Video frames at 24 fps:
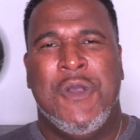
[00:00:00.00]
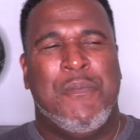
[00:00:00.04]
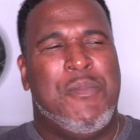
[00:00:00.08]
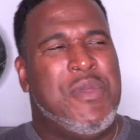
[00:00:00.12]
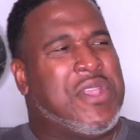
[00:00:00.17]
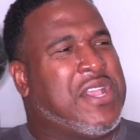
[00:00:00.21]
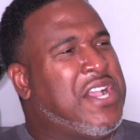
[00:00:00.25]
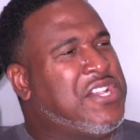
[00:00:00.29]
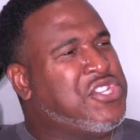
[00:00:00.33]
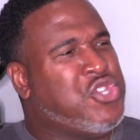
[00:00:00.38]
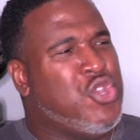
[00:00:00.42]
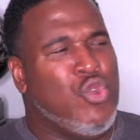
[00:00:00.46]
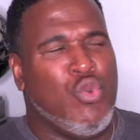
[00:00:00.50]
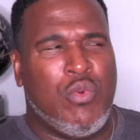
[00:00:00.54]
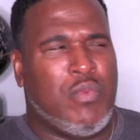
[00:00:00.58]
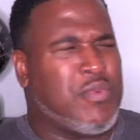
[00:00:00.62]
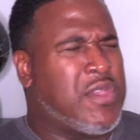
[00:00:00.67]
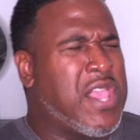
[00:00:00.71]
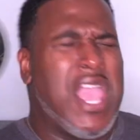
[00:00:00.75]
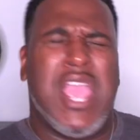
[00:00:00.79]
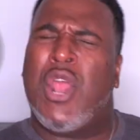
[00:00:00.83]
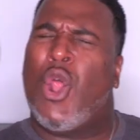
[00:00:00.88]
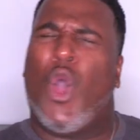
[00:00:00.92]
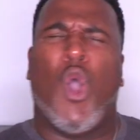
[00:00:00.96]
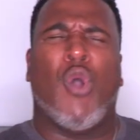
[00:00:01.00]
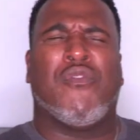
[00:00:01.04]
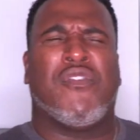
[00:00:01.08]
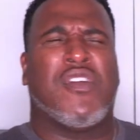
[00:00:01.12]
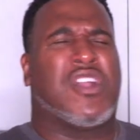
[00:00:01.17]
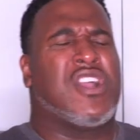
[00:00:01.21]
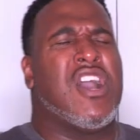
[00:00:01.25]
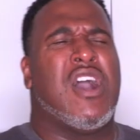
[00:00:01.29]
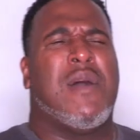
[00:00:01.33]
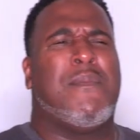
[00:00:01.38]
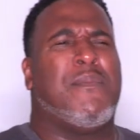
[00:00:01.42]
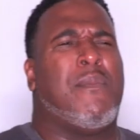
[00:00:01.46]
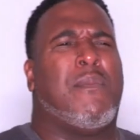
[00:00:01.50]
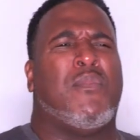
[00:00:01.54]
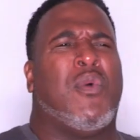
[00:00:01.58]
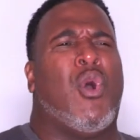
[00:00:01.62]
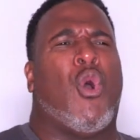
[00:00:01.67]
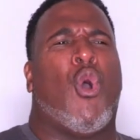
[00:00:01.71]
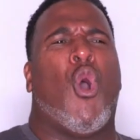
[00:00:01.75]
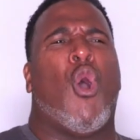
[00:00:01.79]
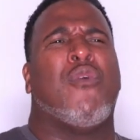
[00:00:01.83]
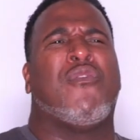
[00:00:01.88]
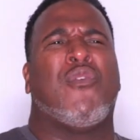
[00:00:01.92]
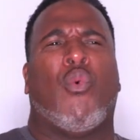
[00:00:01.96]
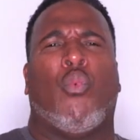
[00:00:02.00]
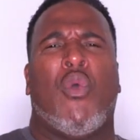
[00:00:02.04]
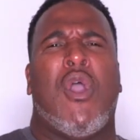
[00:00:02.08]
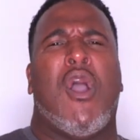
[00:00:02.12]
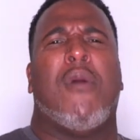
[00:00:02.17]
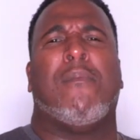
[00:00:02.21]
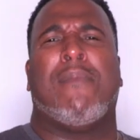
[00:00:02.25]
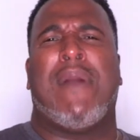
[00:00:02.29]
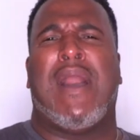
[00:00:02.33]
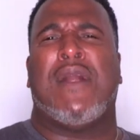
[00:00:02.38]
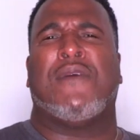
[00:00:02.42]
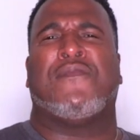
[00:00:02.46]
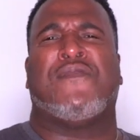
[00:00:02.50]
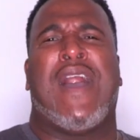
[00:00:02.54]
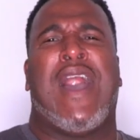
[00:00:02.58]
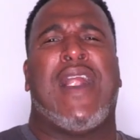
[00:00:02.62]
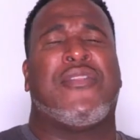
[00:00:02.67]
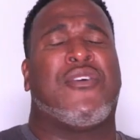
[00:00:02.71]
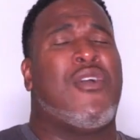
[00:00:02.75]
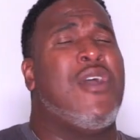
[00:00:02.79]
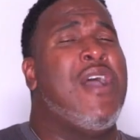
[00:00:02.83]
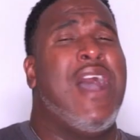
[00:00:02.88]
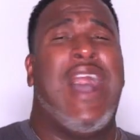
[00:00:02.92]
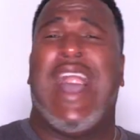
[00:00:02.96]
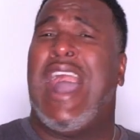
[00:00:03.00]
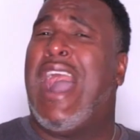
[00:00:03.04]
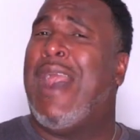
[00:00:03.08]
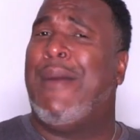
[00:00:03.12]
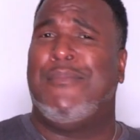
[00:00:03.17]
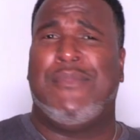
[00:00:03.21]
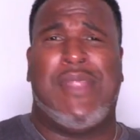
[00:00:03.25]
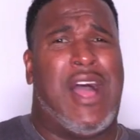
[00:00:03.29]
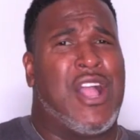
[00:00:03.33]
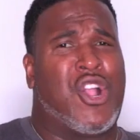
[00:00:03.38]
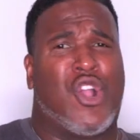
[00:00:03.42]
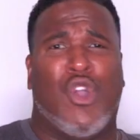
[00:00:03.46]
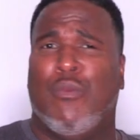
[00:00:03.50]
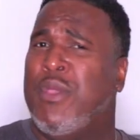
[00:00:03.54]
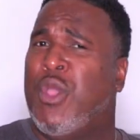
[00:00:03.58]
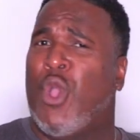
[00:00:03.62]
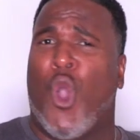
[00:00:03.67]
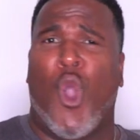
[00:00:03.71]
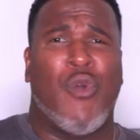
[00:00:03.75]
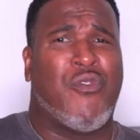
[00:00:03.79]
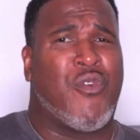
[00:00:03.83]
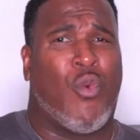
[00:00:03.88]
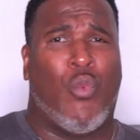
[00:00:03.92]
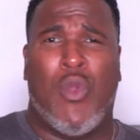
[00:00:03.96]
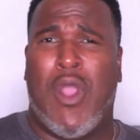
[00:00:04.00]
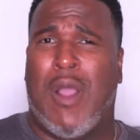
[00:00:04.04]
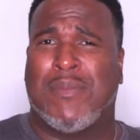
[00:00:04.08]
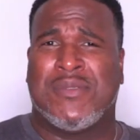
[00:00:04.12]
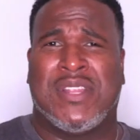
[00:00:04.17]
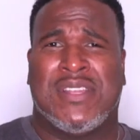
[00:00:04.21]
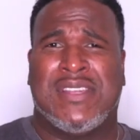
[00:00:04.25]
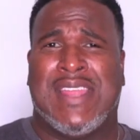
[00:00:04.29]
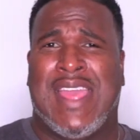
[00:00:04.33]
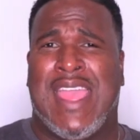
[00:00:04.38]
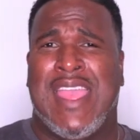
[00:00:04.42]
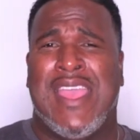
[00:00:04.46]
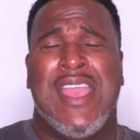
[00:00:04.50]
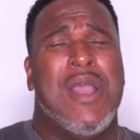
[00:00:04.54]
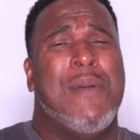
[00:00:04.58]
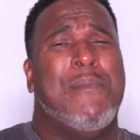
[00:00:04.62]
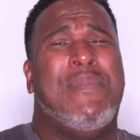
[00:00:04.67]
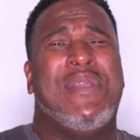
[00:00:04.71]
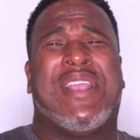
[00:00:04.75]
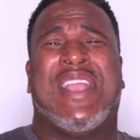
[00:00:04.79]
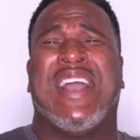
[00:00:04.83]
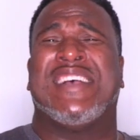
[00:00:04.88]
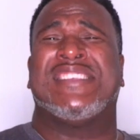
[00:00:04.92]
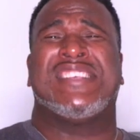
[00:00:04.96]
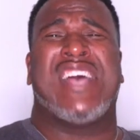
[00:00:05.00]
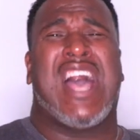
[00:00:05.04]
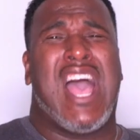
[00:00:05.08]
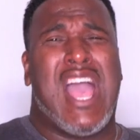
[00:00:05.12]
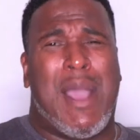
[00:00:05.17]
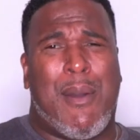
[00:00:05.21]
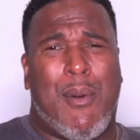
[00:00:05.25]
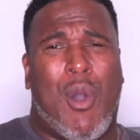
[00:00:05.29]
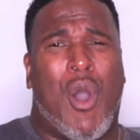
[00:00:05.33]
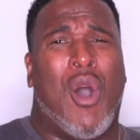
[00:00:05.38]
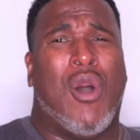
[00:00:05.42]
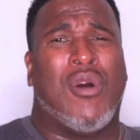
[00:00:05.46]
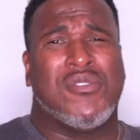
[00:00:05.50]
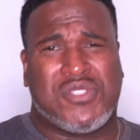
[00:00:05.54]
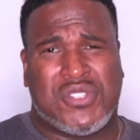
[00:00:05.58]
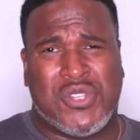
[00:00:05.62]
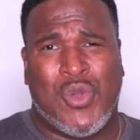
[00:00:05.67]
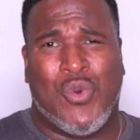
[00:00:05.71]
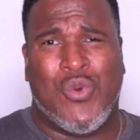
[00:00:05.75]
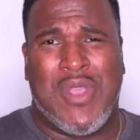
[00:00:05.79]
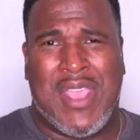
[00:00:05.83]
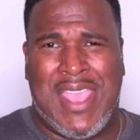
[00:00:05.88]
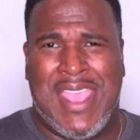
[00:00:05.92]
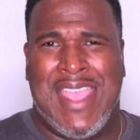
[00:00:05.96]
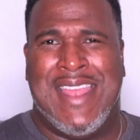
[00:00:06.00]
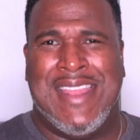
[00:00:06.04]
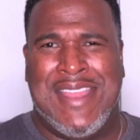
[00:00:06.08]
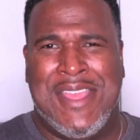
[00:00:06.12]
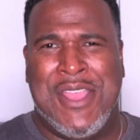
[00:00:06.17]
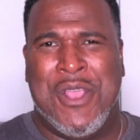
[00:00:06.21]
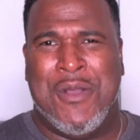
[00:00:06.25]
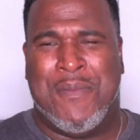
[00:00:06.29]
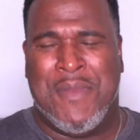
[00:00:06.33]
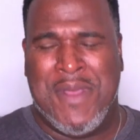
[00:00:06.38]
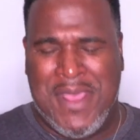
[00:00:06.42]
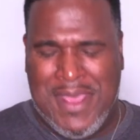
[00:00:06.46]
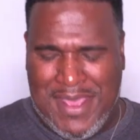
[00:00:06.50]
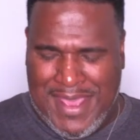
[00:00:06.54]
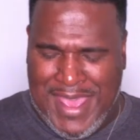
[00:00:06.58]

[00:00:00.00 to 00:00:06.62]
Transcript: Because you can't overcome or overwhelm my Father, I'm not going to be overwhelmed today because I'm also in Him.